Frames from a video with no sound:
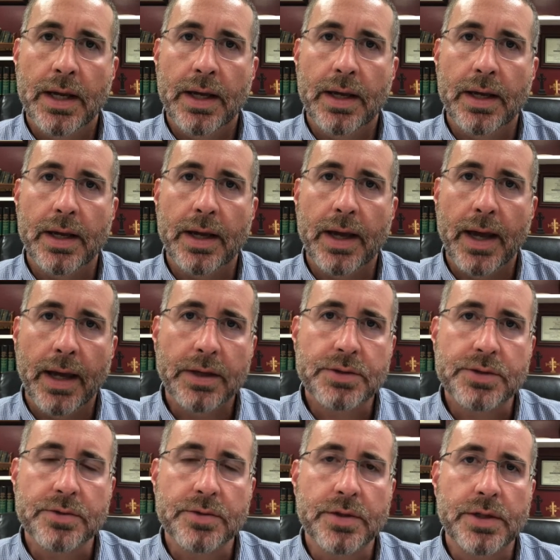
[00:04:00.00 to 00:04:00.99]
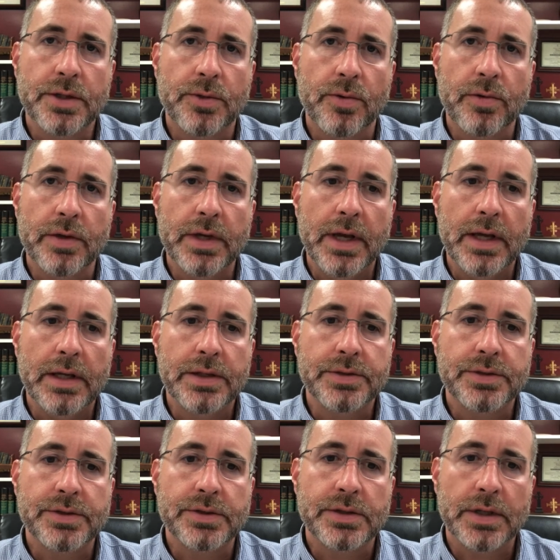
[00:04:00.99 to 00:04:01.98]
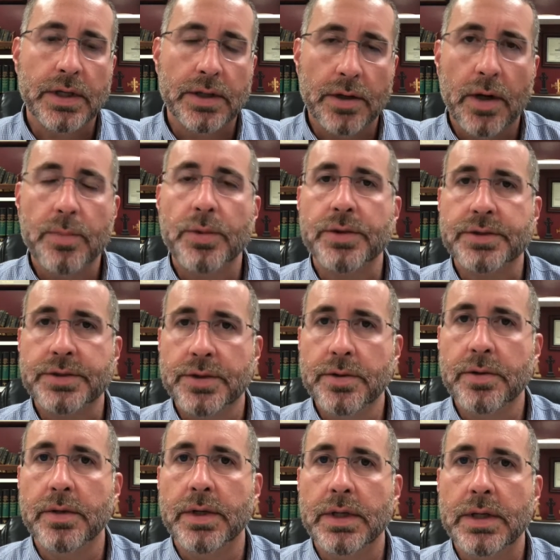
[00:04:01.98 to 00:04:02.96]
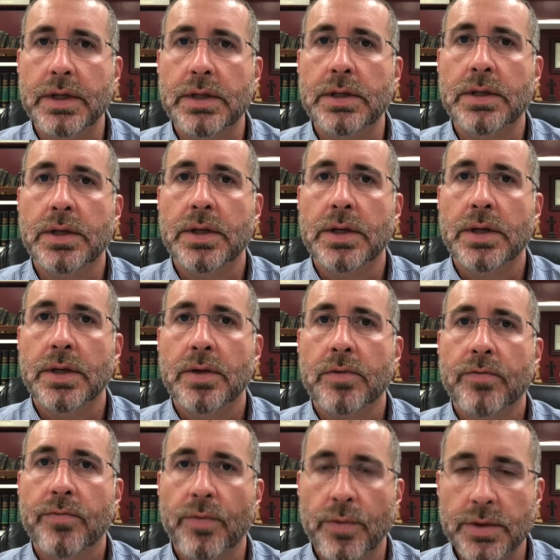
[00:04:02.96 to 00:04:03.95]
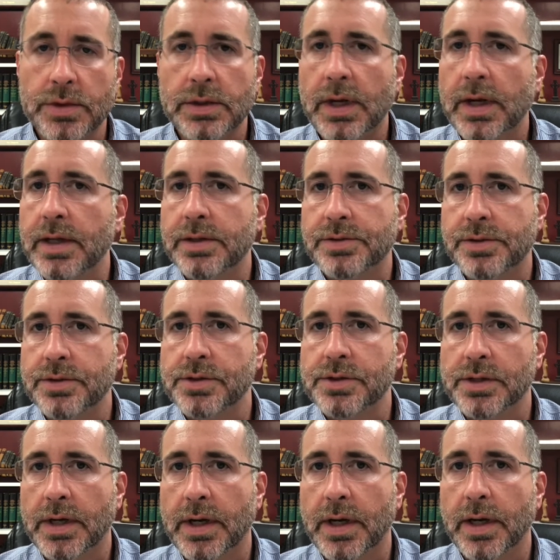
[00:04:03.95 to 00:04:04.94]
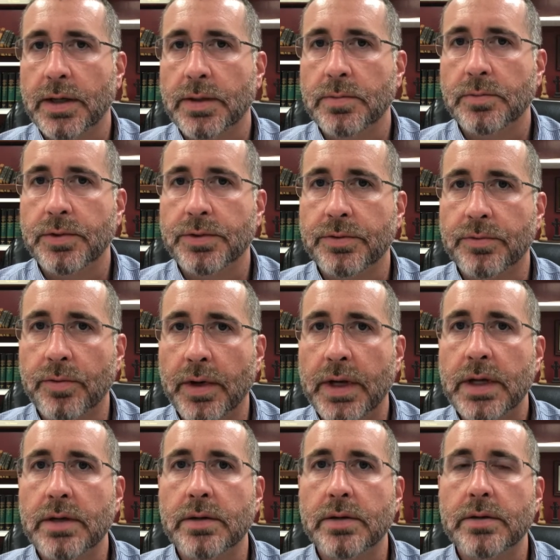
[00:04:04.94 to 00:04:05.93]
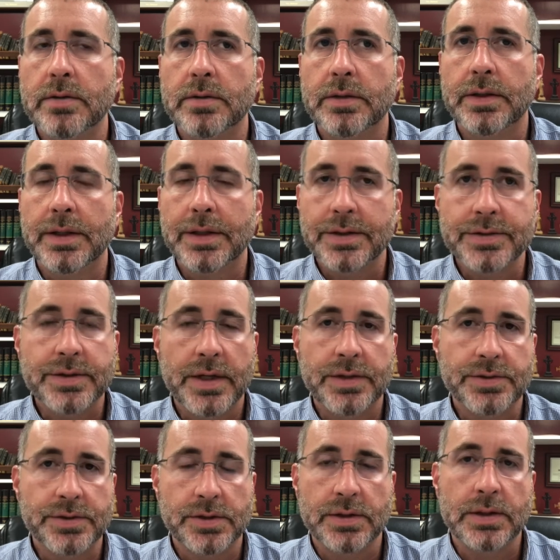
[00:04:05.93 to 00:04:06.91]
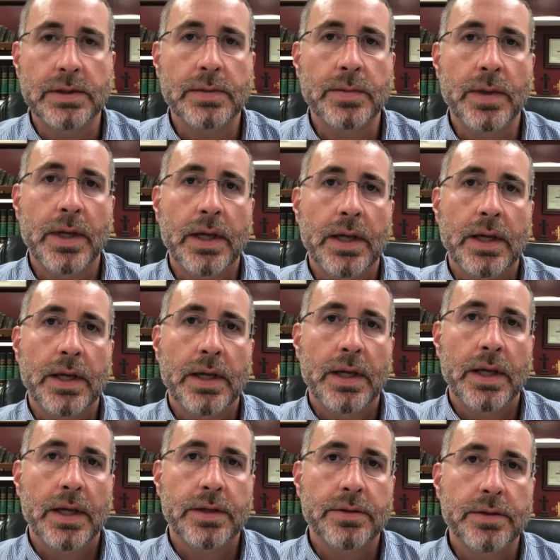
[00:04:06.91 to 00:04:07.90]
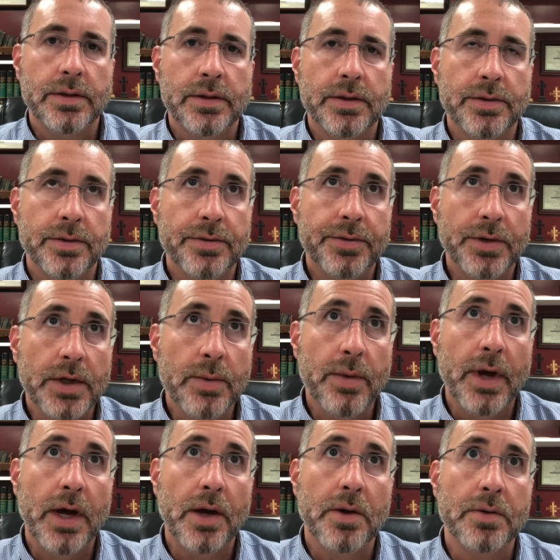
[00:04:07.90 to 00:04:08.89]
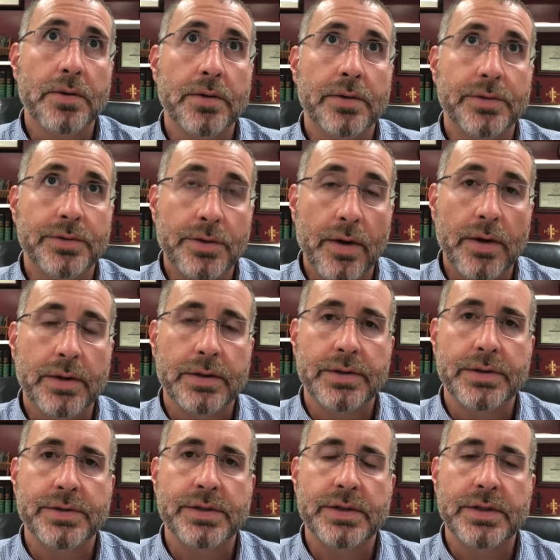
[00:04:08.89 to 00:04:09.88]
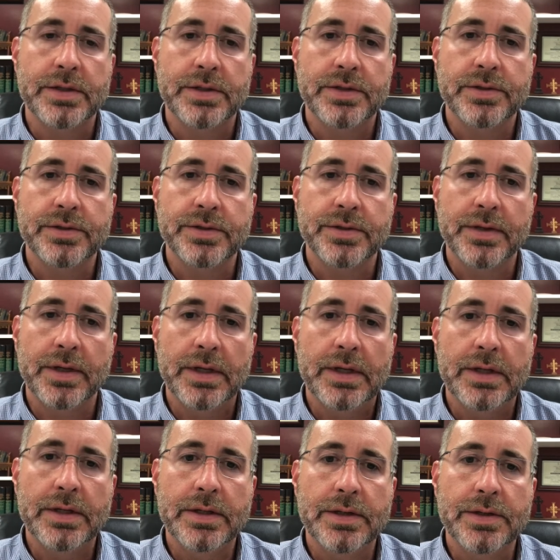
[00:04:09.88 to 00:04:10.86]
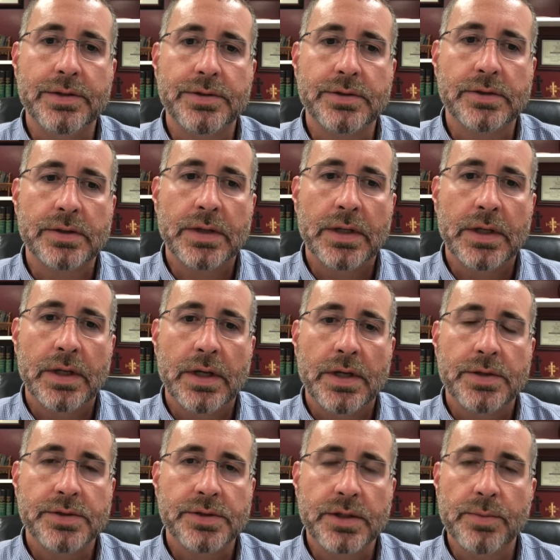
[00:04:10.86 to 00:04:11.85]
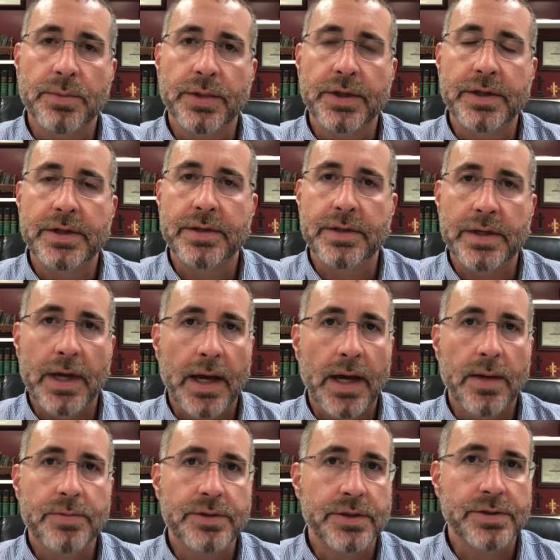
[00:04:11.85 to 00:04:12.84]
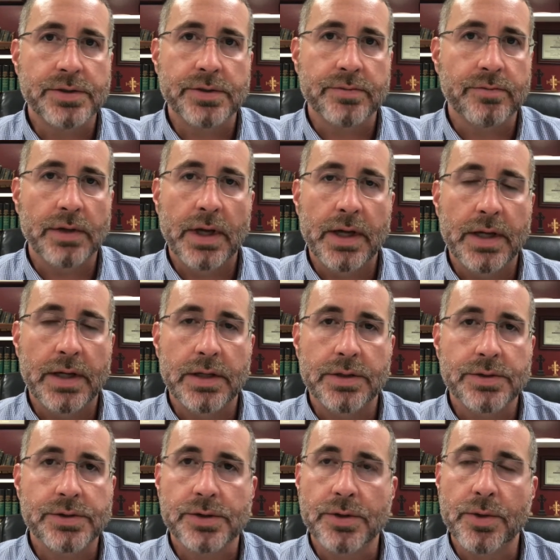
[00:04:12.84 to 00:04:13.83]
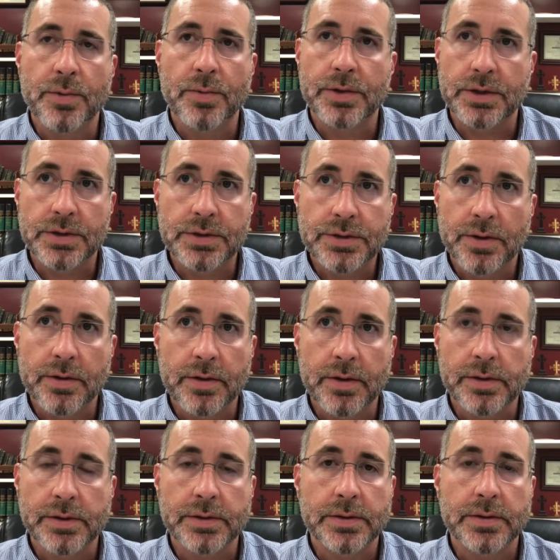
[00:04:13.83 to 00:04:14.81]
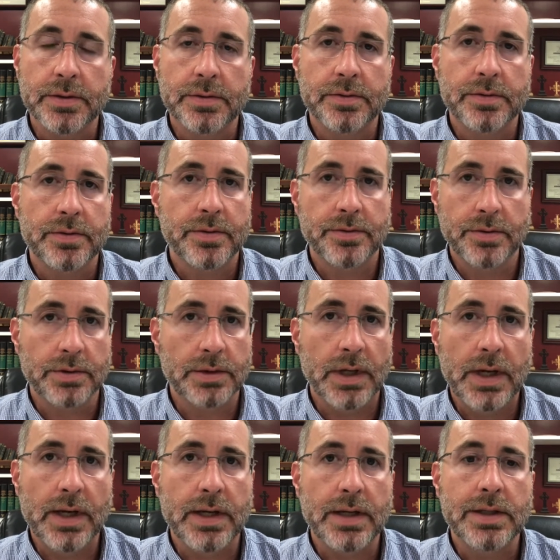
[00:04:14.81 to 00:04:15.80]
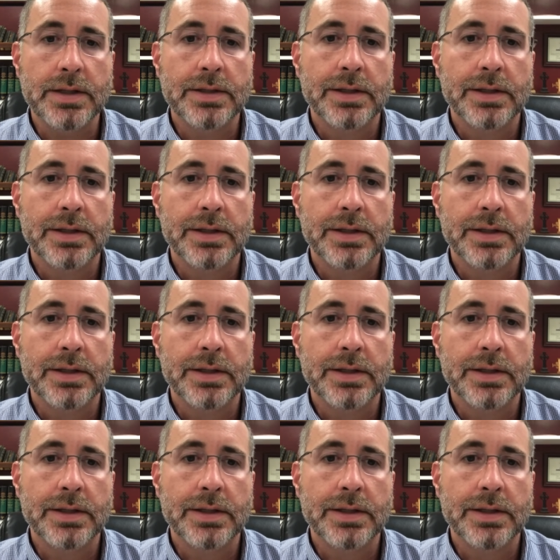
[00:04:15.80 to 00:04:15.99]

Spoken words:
actually creates an opportunity for the light to shine with greater intensity. The thing about darkness is that it is simply the absence of light. And so when you turn on the light